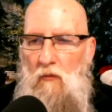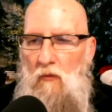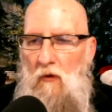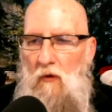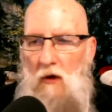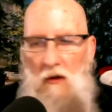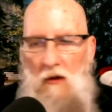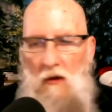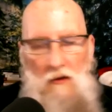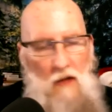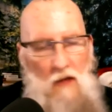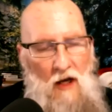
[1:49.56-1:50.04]

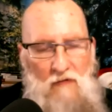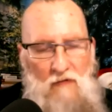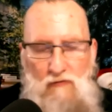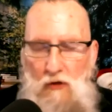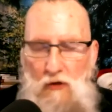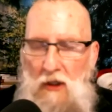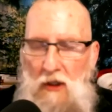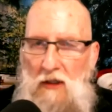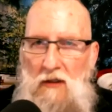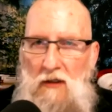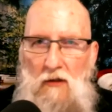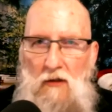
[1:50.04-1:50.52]
live
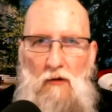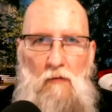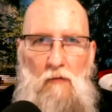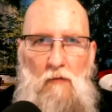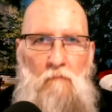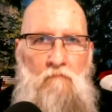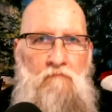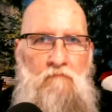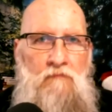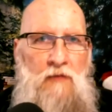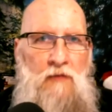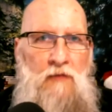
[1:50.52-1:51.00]
radio,
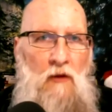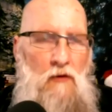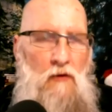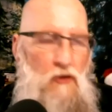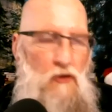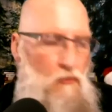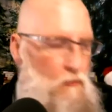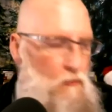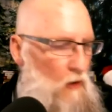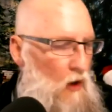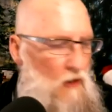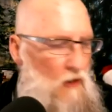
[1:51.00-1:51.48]
your
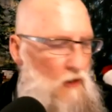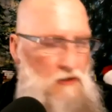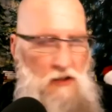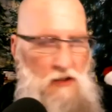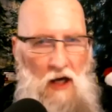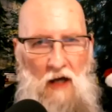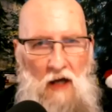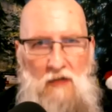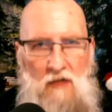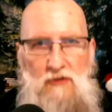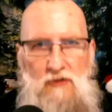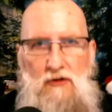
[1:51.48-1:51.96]

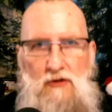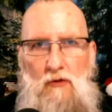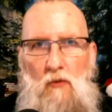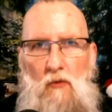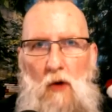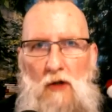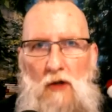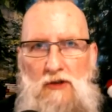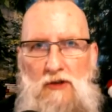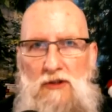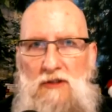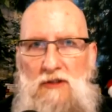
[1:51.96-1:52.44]
podcasts, or
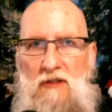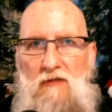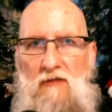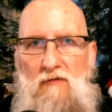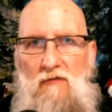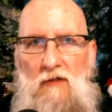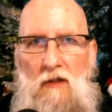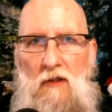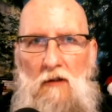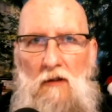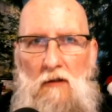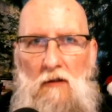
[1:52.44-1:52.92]
watch
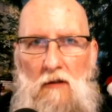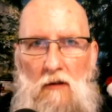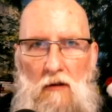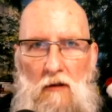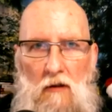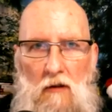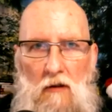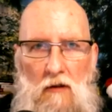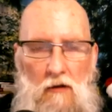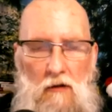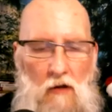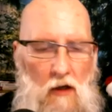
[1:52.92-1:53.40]
TV
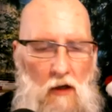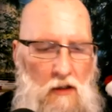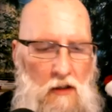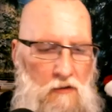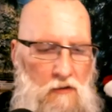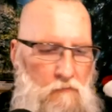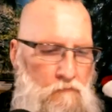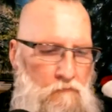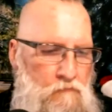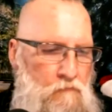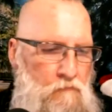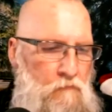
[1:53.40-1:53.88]
online,
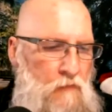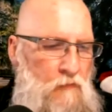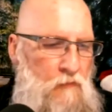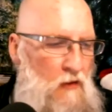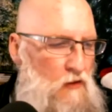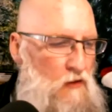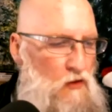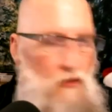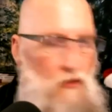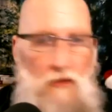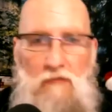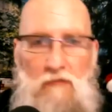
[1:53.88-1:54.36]

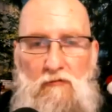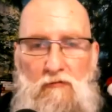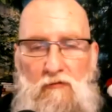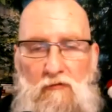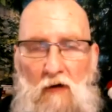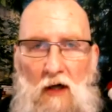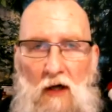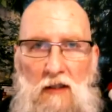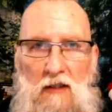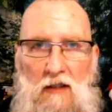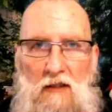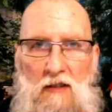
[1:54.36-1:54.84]
you can
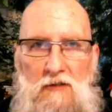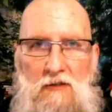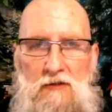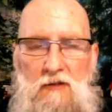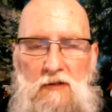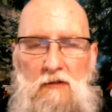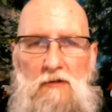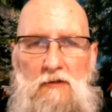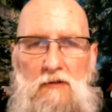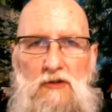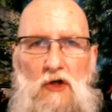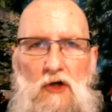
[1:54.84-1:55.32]
find us.
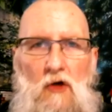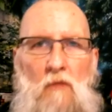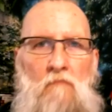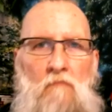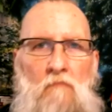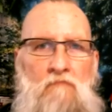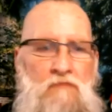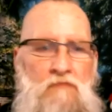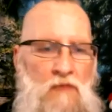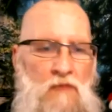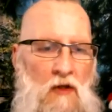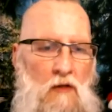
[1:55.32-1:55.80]
And so
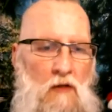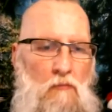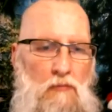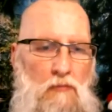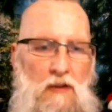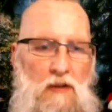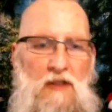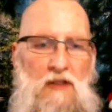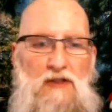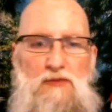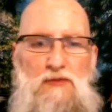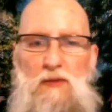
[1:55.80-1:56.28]

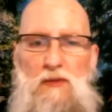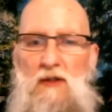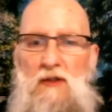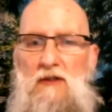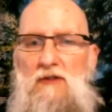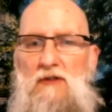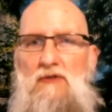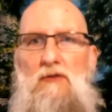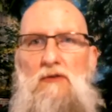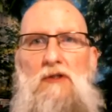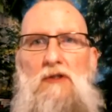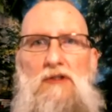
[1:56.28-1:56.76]
please
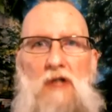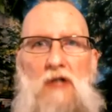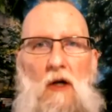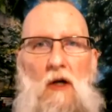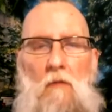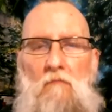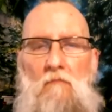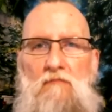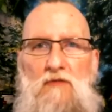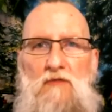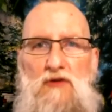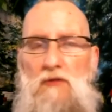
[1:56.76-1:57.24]
reach out,
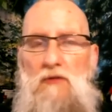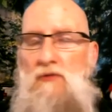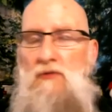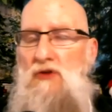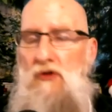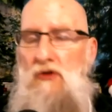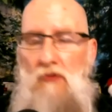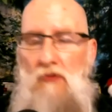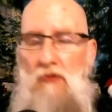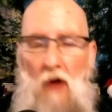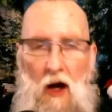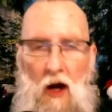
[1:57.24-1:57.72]

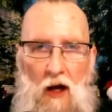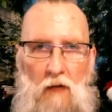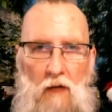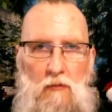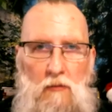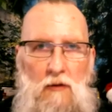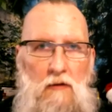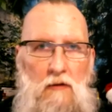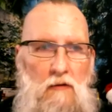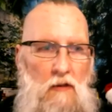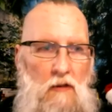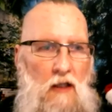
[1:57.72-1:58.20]
subscribe,
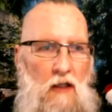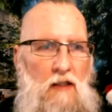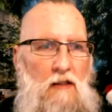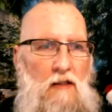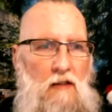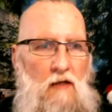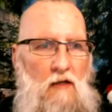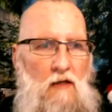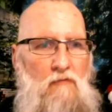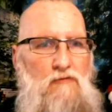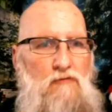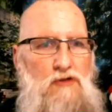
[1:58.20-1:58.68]
like,
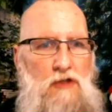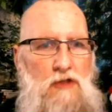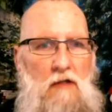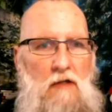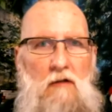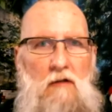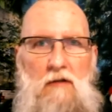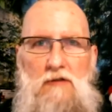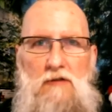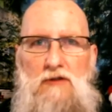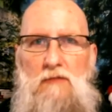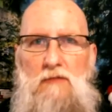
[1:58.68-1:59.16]
love, share
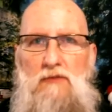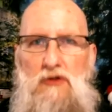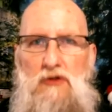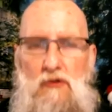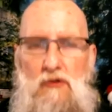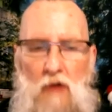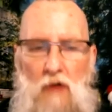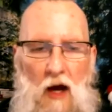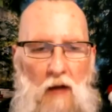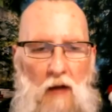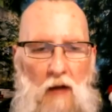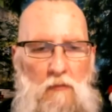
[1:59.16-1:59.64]
it,
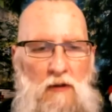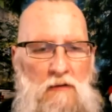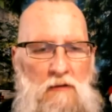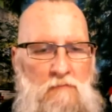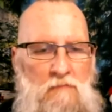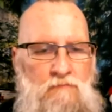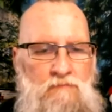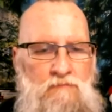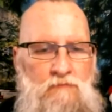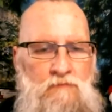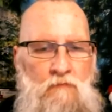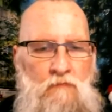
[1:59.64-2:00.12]
subscribe.
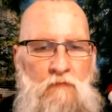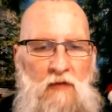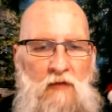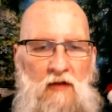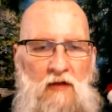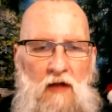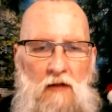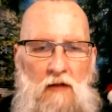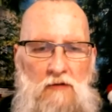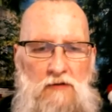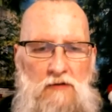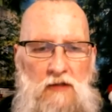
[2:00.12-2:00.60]

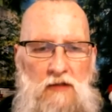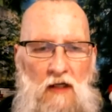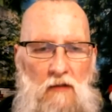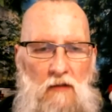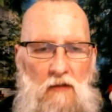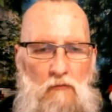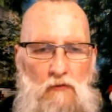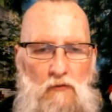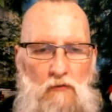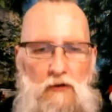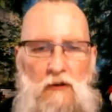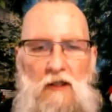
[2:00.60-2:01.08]
That
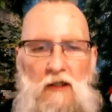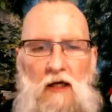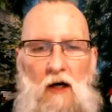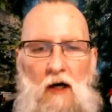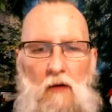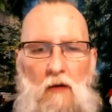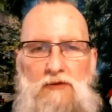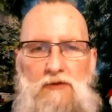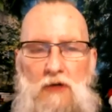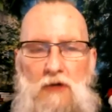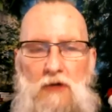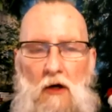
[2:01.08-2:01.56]
really
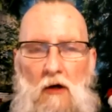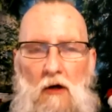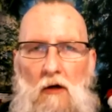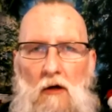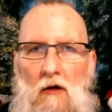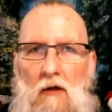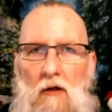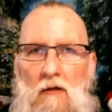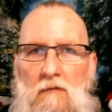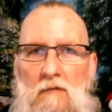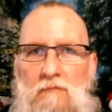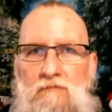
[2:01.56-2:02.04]
helps our